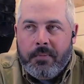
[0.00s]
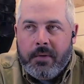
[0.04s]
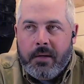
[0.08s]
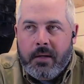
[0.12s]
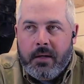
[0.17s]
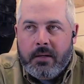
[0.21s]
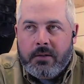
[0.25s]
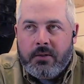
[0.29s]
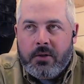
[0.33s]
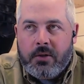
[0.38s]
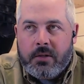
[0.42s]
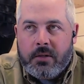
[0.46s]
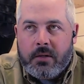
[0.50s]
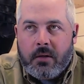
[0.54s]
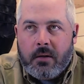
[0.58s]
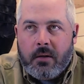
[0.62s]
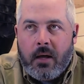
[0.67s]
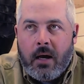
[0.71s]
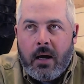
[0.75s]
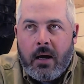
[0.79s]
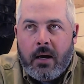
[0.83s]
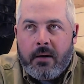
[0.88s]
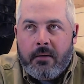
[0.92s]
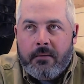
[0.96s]
it's just a
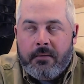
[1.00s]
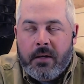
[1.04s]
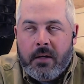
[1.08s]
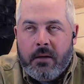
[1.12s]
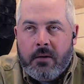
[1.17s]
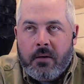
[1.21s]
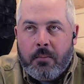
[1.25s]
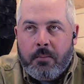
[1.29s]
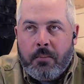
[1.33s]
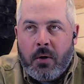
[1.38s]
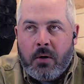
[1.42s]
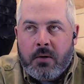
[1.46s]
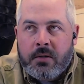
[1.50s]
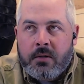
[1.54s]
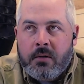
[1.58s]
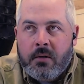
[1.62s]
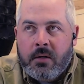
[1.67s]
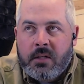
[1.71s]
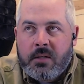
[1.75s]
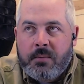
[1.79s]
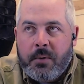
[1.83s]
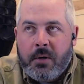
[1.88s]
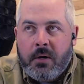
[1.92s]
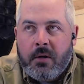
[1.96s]
lot of either personal
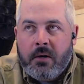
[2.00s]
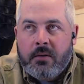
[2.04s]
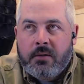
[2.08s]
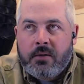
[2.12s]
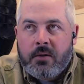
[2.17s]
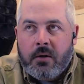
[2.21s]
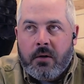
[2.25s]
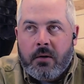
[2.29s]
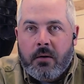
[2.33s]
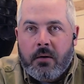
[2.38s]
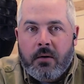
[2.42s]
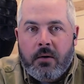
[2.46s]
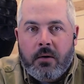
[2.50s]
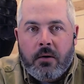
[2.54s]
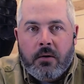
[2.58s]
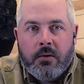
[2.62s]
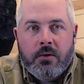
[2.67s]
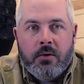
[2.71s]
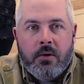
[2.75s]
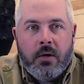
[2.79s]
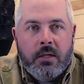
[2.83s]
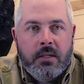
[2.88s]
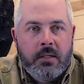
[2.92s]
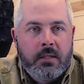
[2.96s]
experience or
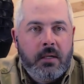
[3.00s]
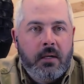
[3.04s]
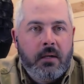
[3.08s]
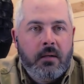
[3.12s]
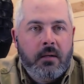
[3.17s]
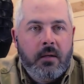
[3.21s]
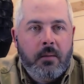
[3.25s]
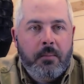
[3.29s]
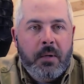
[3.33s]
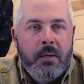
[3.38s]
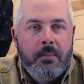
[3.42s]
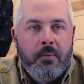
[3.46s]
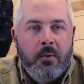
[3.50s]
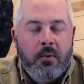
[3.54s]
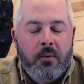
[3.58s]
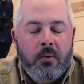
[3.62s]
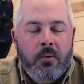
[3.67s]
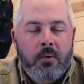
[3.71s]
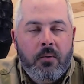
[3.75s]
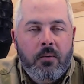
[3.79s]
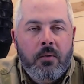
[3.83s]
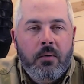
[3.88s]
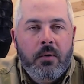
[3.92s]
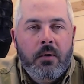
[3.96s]
trusting the people
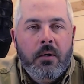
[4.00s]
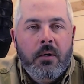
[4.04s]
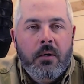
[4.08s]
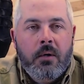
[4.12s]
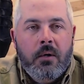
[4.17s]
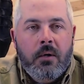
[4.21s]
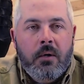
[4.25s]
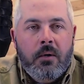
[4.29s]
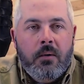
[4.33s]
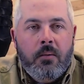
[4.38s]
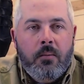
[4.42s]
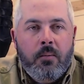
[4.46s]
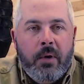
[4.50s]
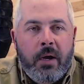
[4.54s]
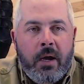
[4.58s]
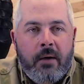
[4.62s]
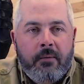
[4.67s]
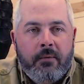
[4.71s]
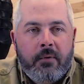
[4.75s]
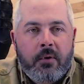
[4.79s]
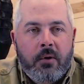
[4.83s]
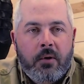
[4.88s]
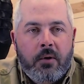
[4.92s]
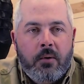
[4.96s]
who we
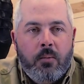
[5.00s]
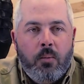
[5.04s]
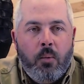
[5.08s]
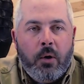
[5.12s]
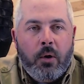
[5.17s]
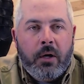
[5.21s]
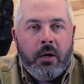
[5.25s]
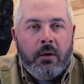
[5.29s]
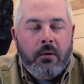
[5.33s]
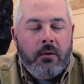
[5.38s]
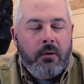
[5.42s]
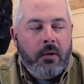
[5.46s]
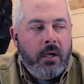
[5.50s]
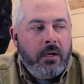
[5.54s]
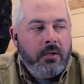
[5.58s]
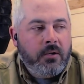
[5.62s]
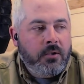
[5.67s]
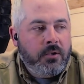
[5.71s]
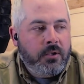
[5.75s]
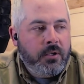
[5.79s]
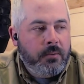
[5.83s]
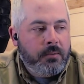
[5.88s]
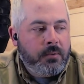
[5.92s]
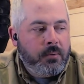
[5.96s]
have good working
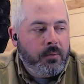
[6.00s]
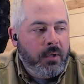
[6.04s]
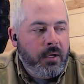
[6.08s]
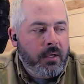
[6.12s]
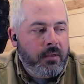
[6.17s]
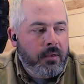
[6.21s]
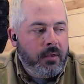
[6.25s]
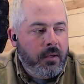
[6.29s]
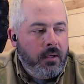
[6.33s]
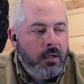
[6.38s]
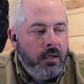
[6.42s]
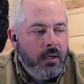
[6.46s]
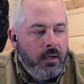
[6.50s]
relationships with.